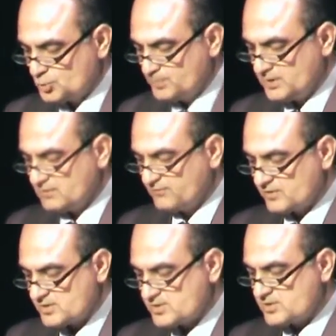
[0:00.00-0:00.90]
should be the
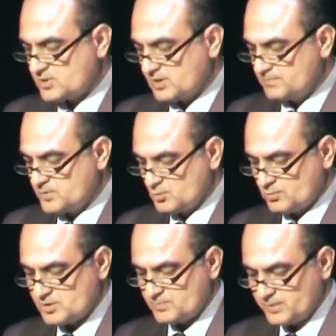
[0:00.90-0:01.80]
first step
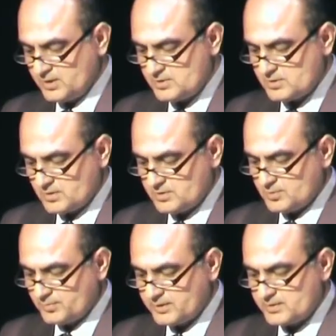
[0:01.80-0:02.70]
towards peace
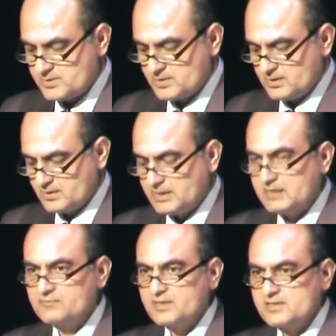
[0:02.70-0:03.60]
and democracy
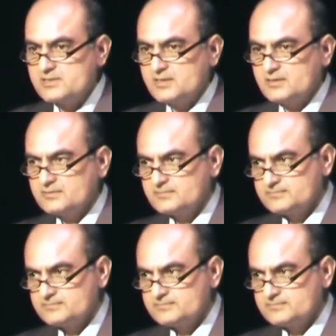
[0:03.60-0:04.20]
in Afghanistan.